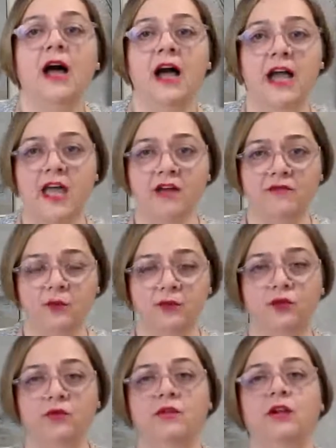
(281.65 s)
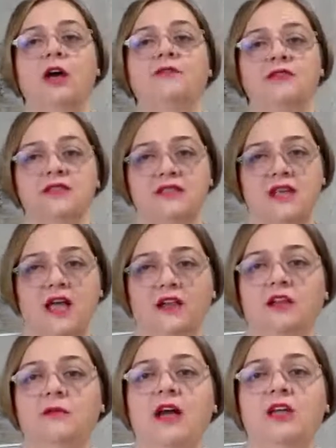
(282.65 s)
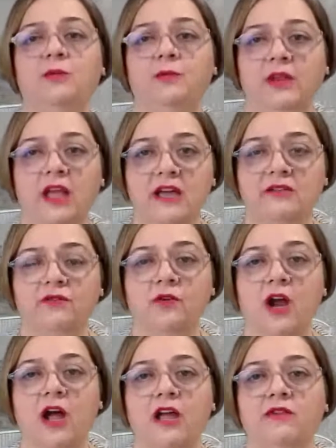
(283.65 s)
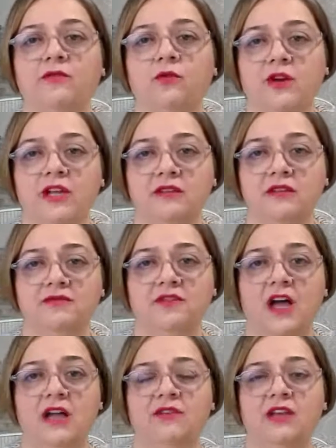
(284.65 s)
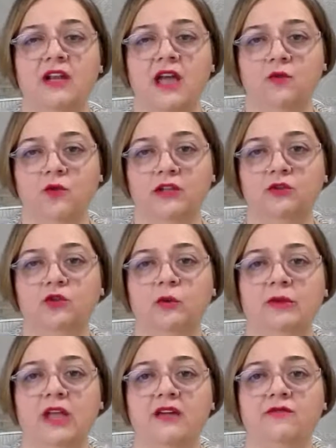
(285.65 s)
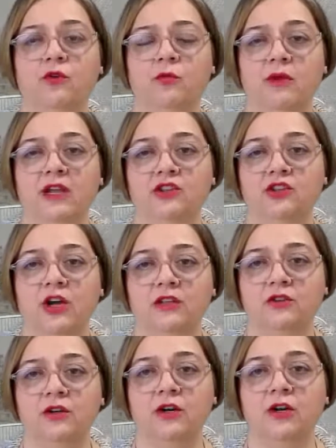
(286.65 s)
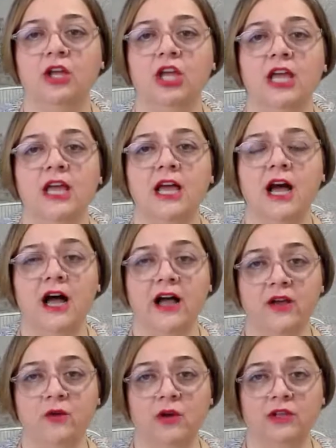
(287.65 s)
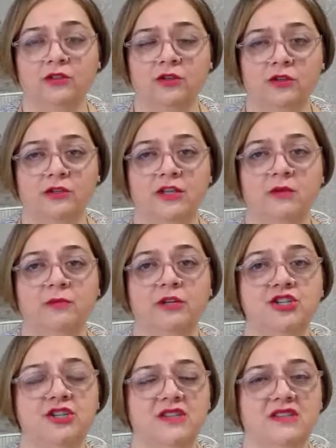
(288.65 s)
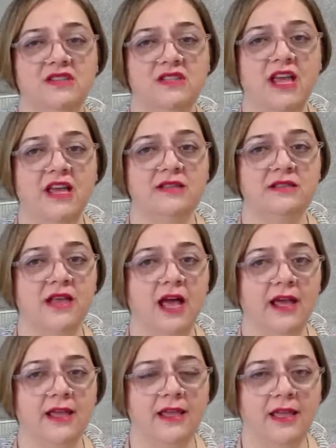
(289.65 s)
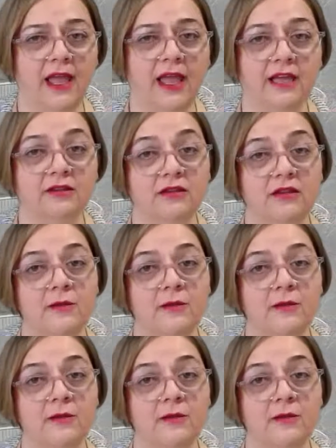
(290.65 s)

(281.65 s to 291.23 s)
I have approval of asylum. I applied for I-485 and I want to apply for my daughter I-130, but she says I can't.